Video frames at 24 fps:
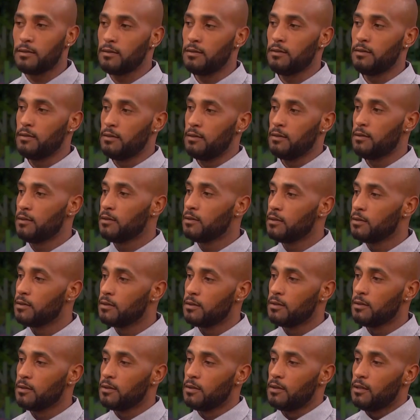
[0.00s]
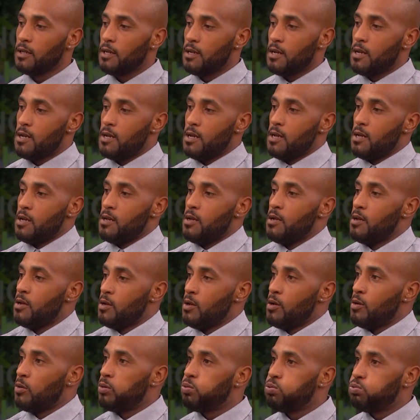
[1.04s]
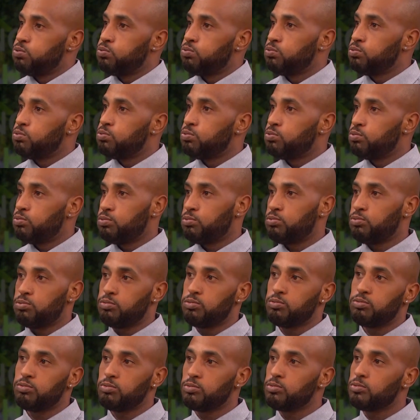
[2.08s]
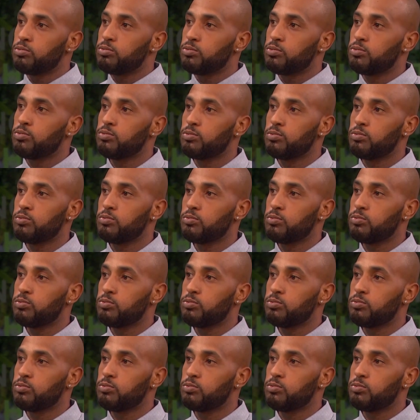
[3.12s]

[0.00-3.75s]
No one is speaking in this clip.